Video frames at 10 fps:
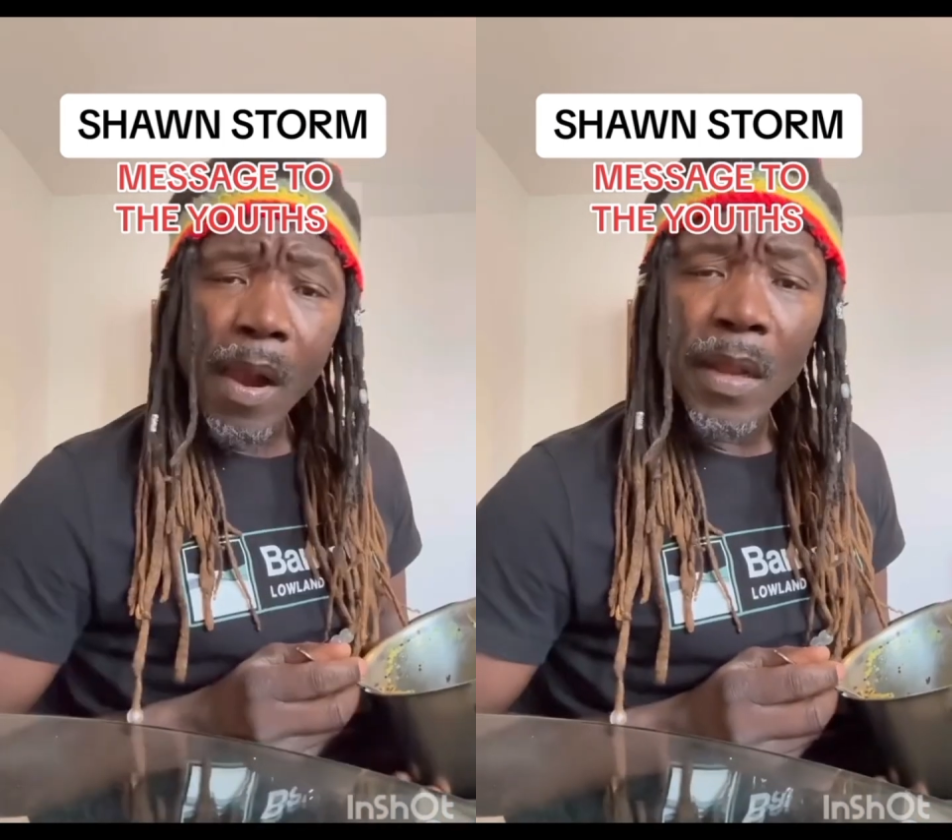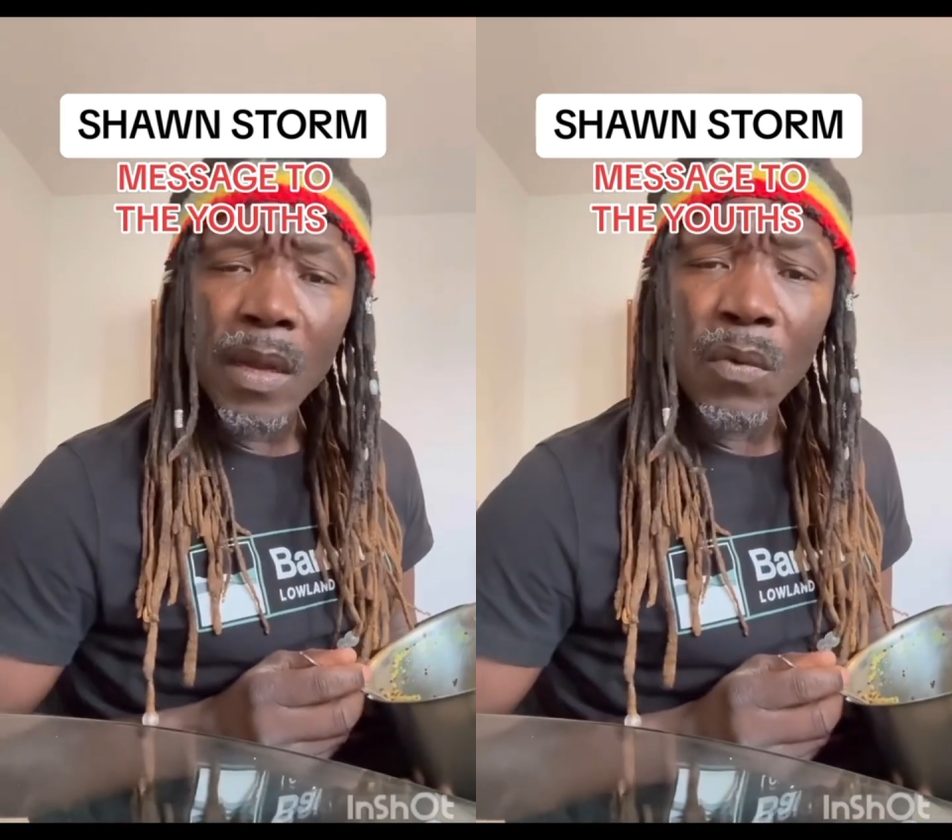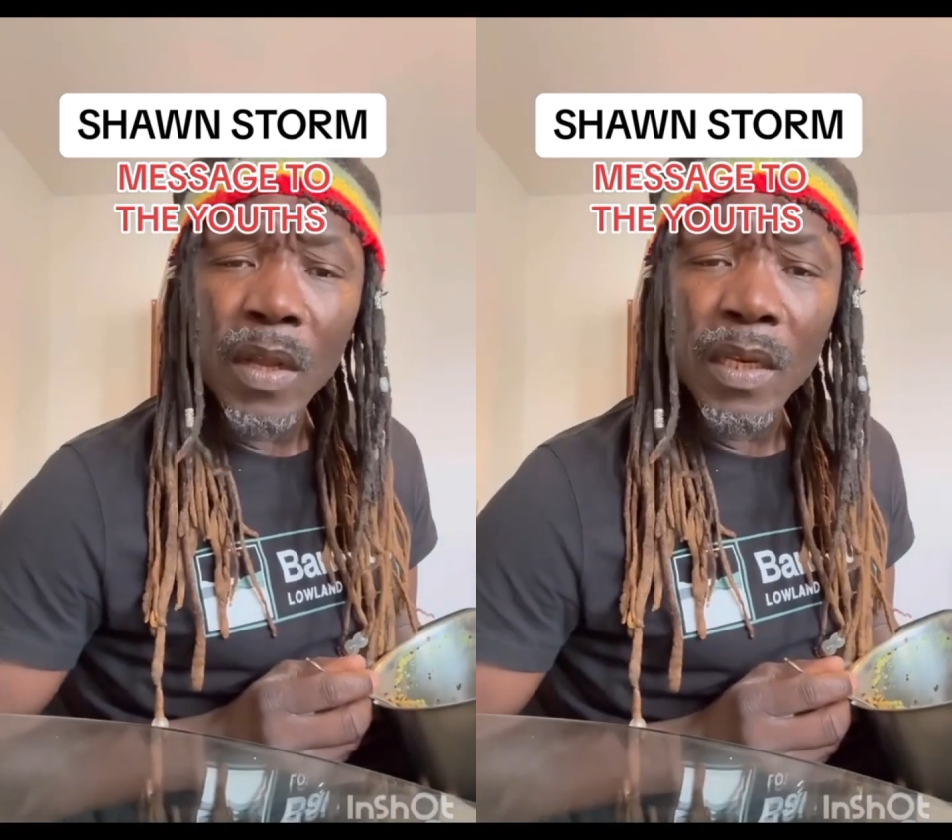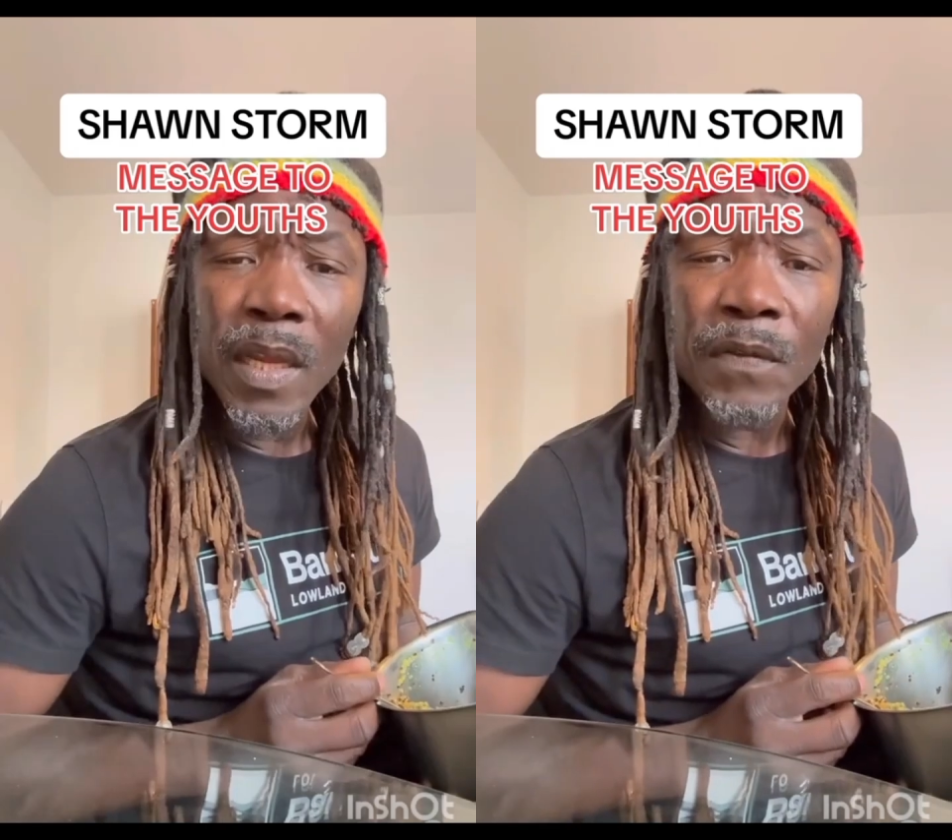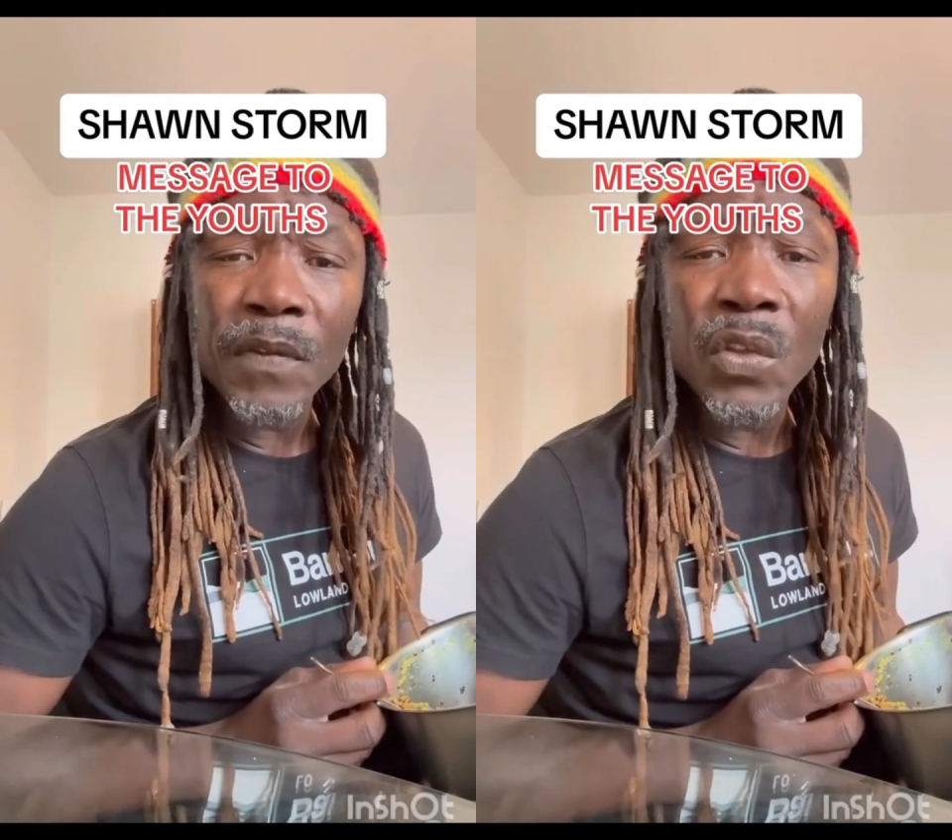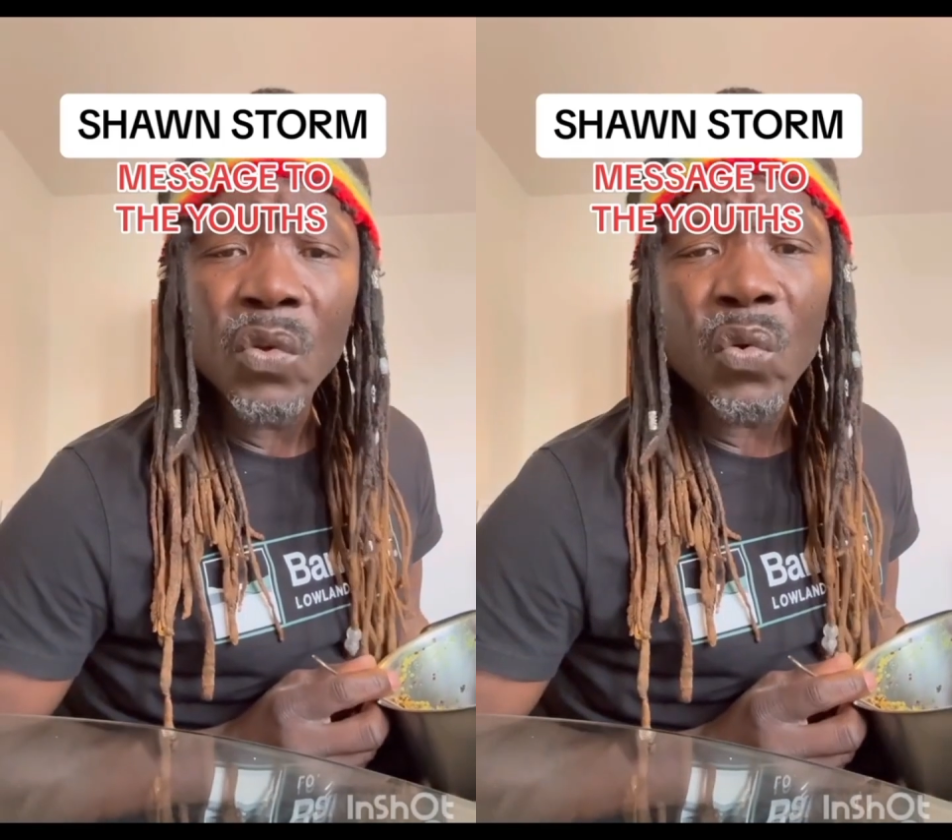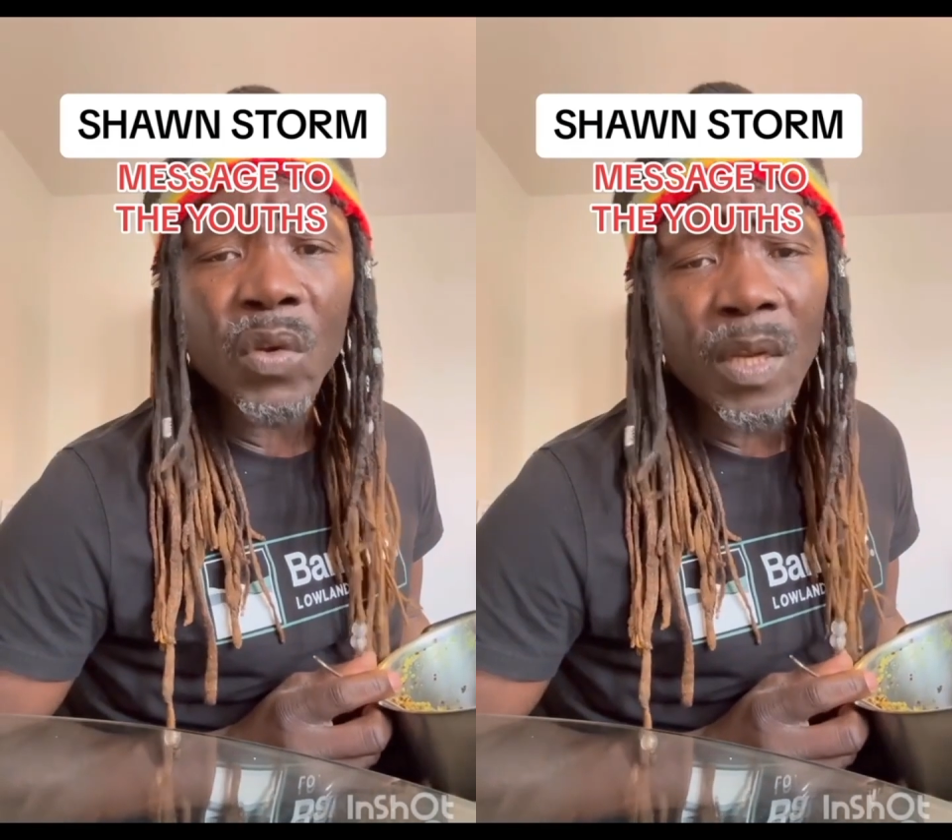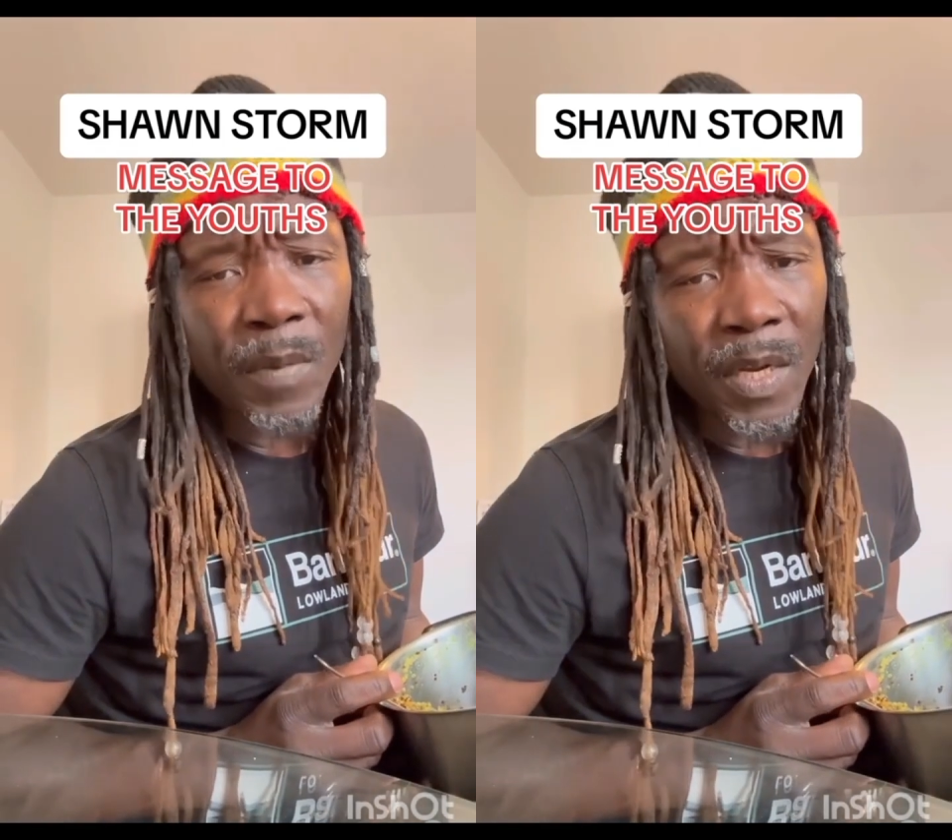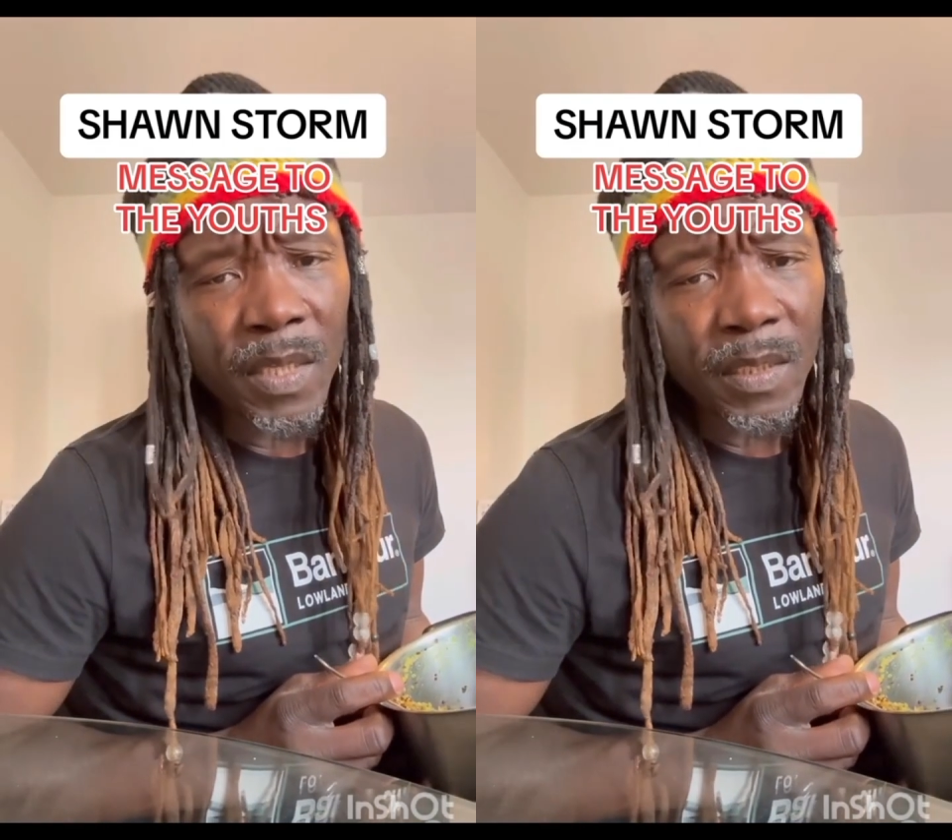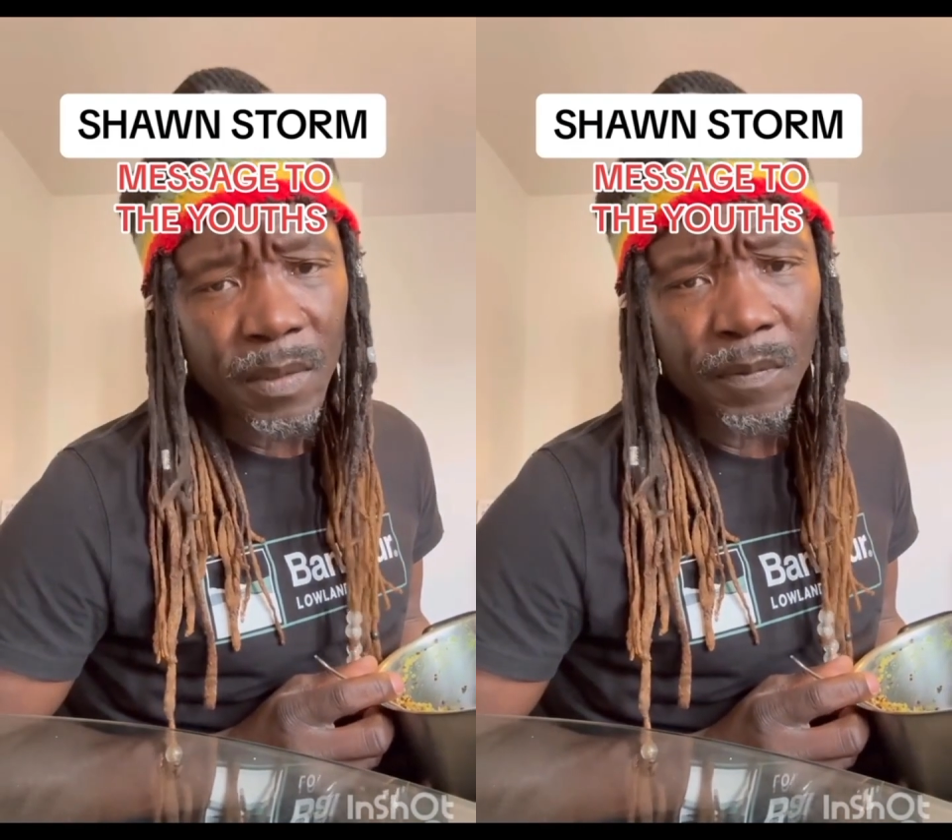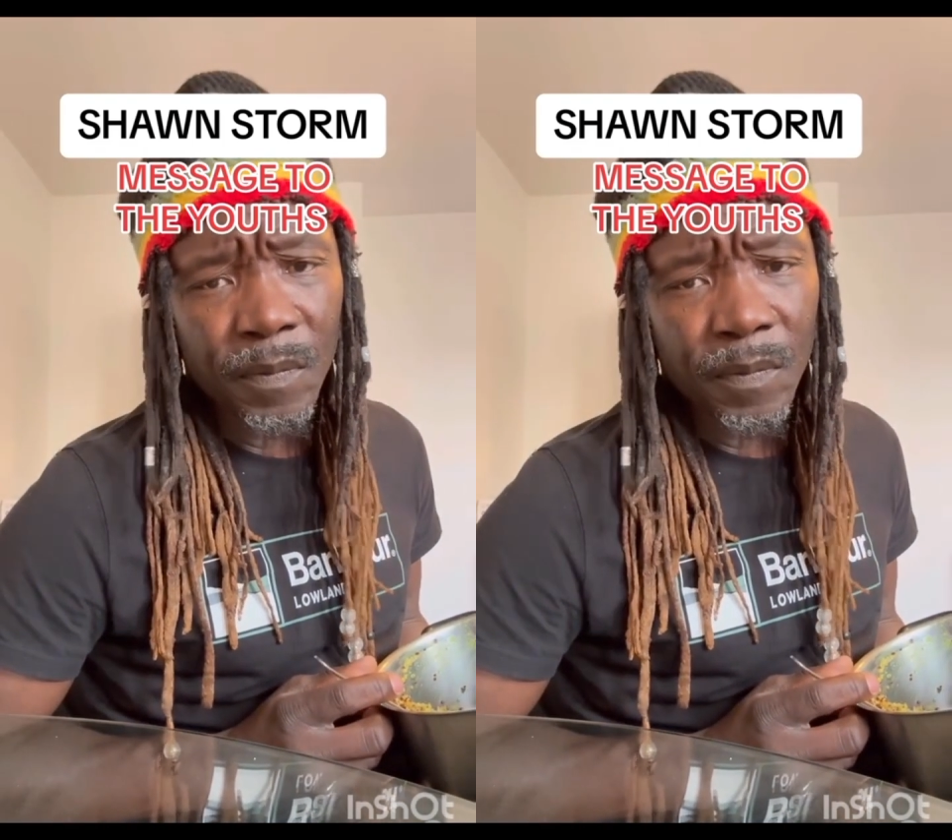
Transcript: I wonder if the youth them a listen.